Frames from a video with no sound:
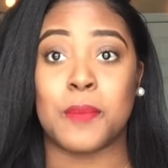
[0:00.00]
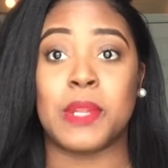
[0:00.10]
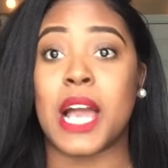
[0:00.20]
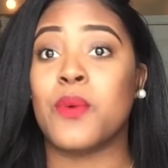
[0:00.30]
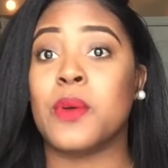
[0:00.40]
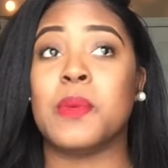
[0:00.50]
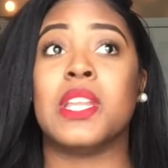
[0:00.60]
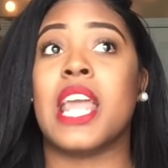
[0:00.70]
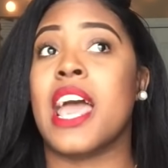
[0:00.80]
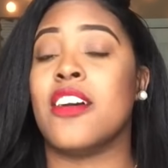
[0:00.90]
Black women
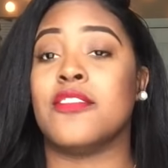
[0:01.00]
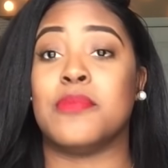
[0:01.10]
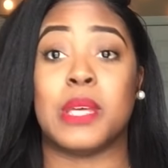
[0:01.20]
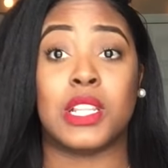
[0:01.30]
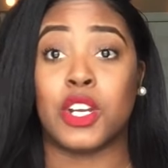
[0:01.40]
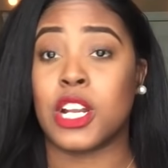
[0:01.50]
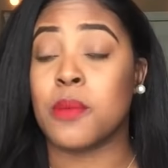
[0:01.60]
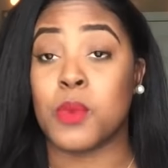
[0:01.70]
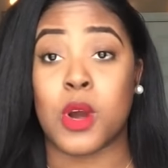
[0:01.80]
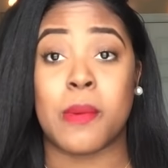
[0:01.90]
have been learning
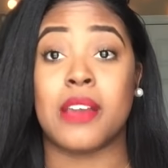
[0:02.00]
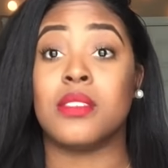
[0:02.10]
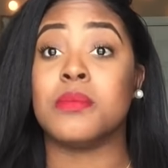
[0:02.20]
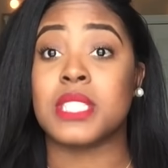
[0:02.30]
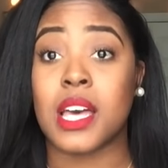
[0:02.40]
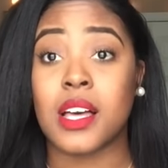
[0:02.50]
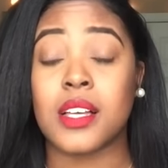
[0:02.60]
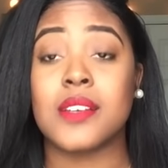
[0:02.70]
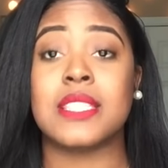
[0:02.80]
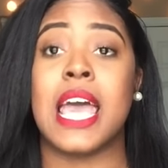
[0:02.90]
more about
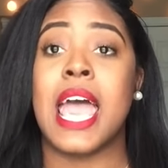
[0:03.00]
themselves